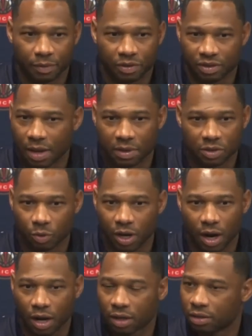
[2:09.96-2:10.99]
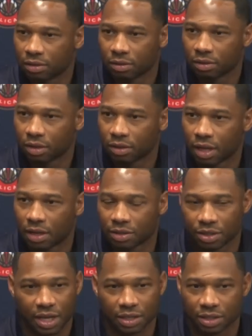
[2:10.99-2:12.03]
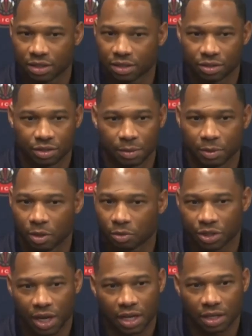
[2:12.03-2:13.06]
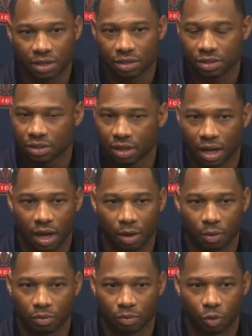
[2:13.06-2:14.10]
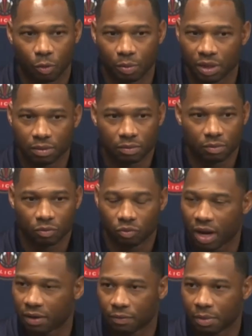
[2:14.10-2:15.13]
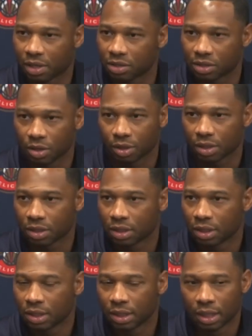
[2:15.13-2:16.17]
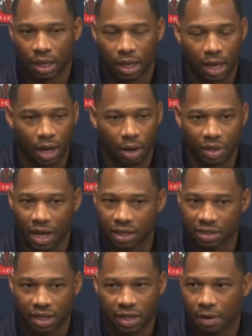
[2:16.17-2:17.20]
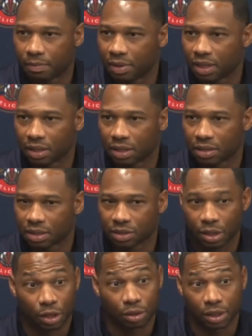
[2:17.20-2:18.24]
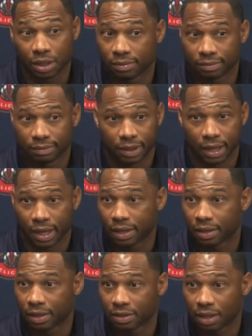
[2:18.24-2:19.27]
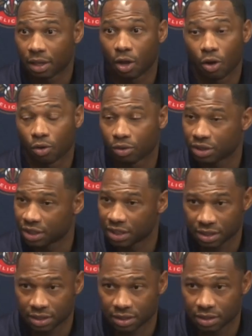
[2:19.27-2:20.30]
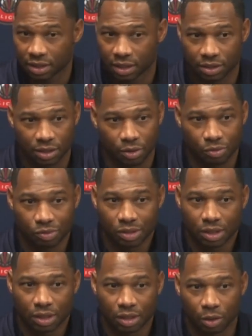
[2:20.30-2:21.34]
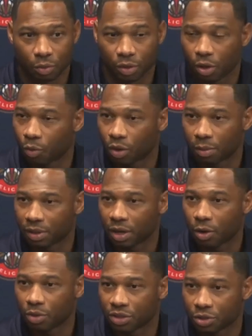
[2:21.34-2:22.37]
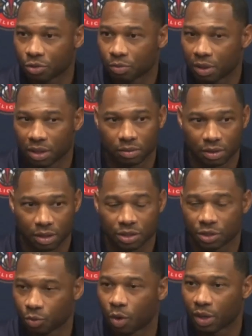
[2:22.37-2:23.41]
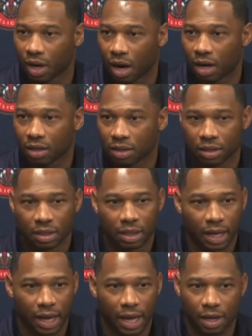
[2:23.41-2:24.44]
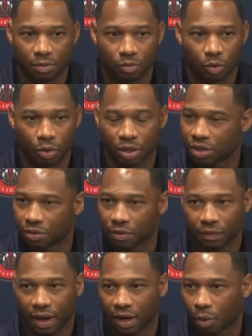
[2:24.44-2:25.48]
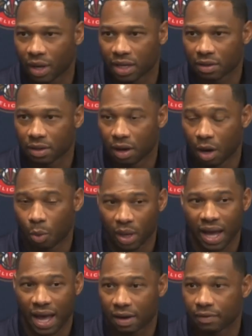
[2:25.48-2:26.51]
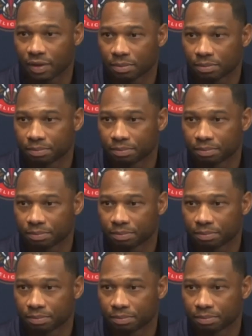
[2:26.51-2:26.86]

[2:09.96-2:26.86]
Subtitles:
Same as we are. Nothing changes. Gym don't change. We'll be ready for Minnesota. We got to stay upbeat. It's early, and it's a long season. And so, look, we don't want to be 0-2, but this is where we are, and we'll continue to fight our way out of it.